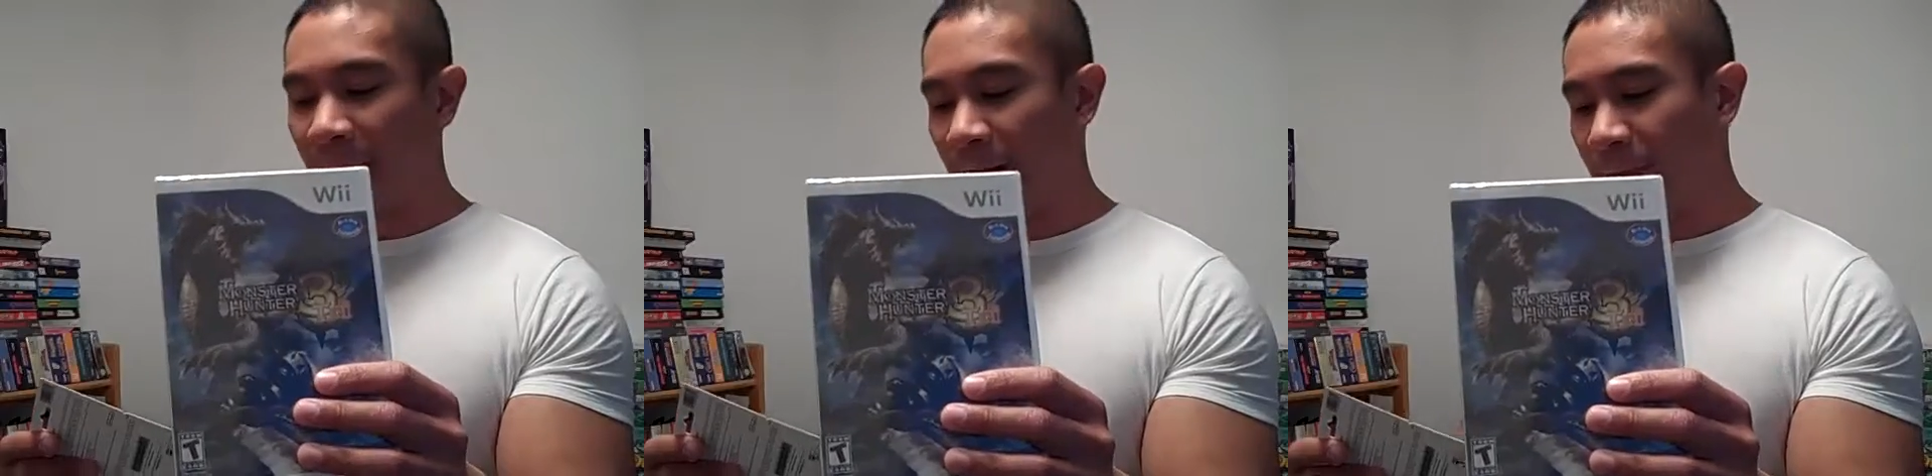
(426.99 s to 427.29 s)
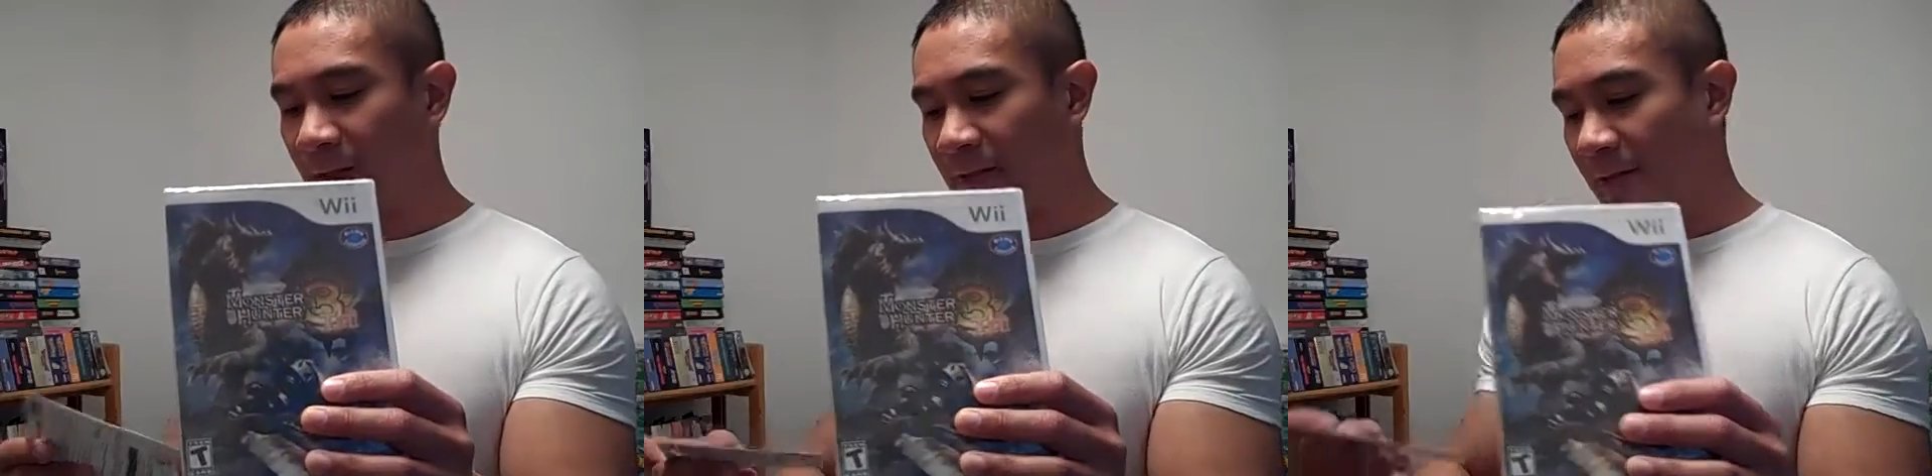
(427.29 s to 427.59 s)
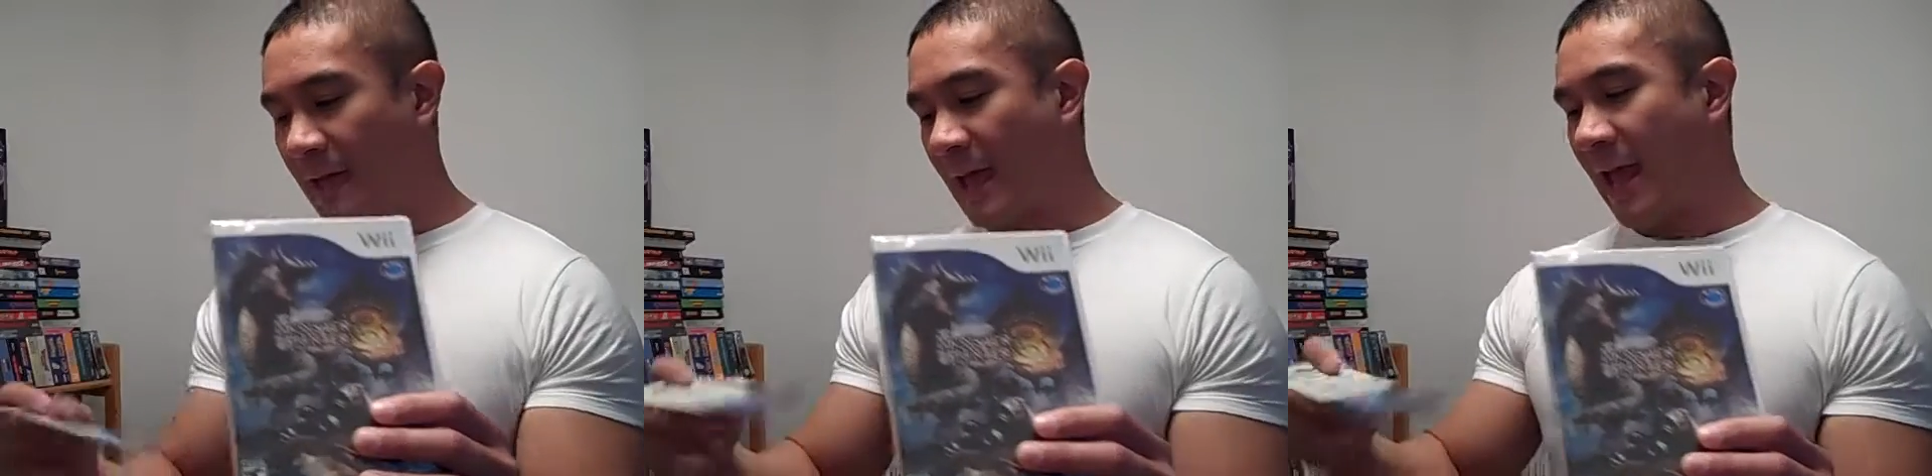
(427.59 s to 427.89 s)

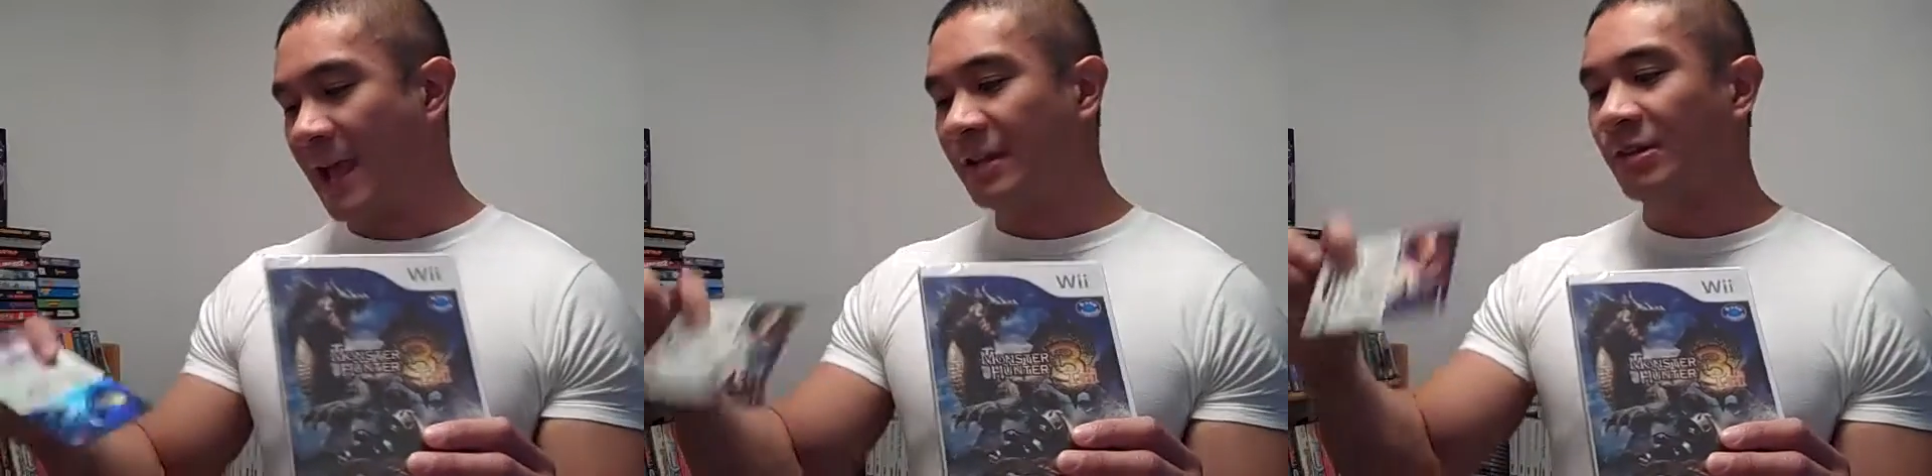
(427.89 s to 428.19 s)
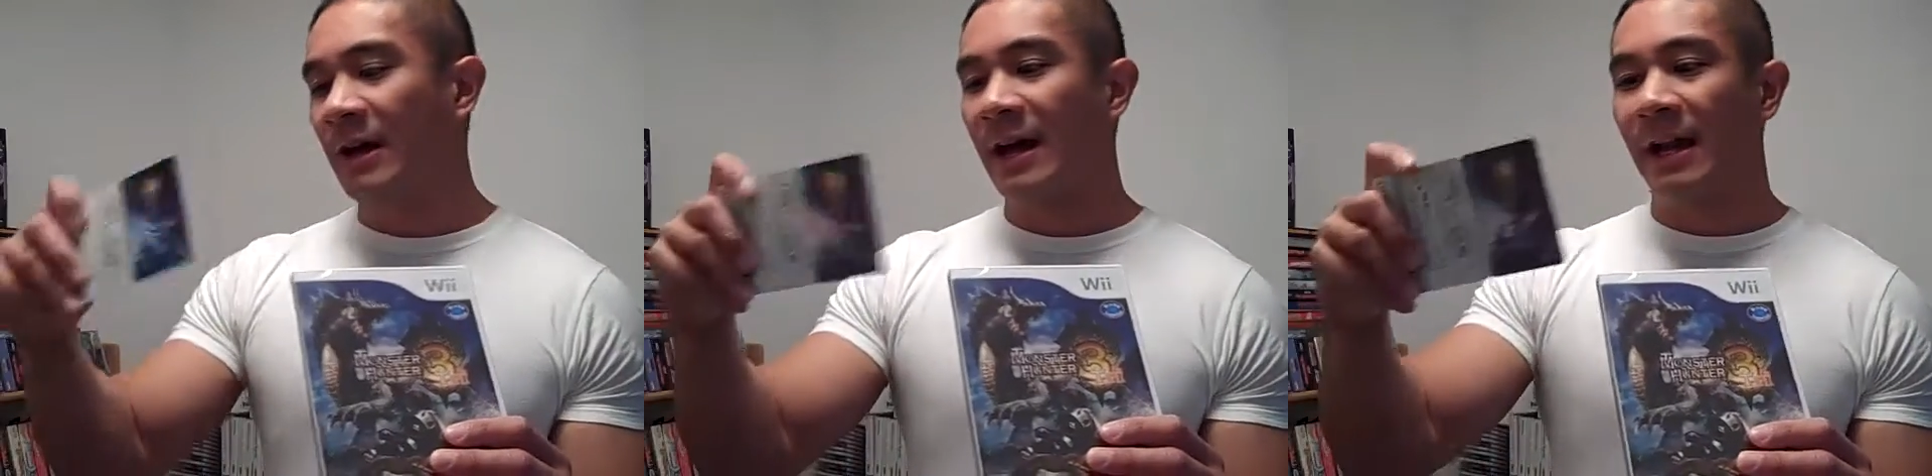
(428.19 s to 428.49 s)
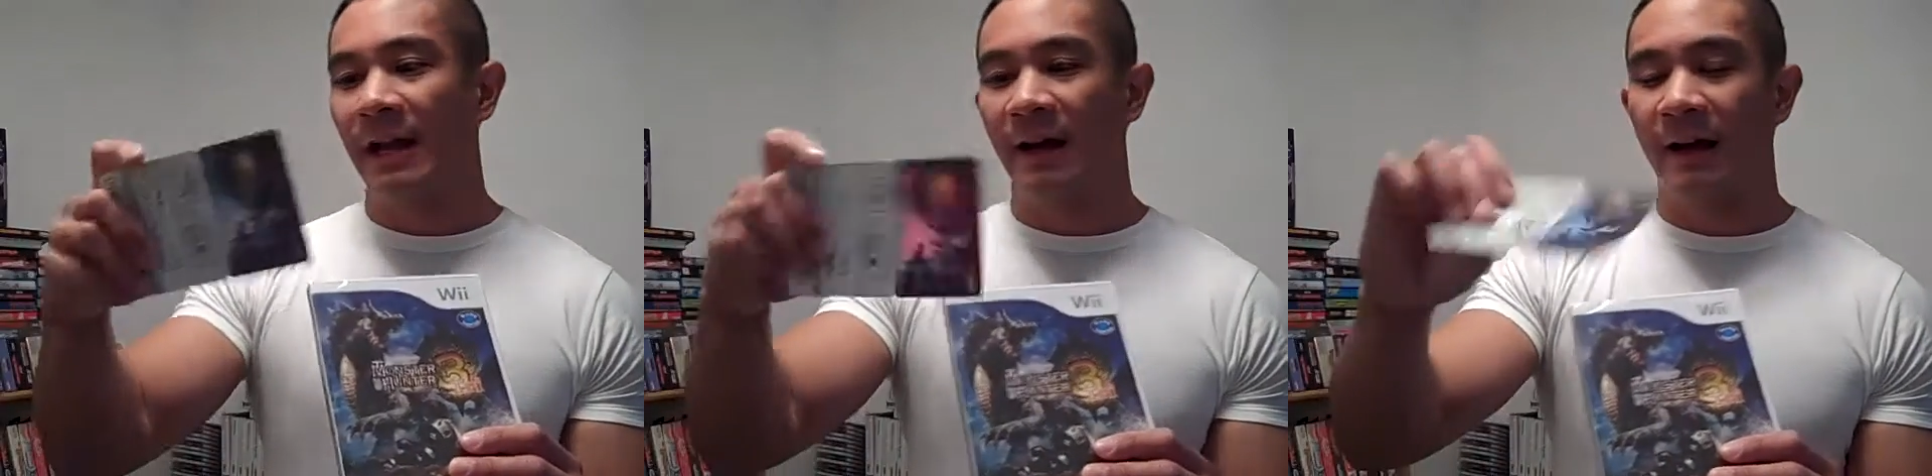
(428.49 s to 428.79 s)
payment, and you got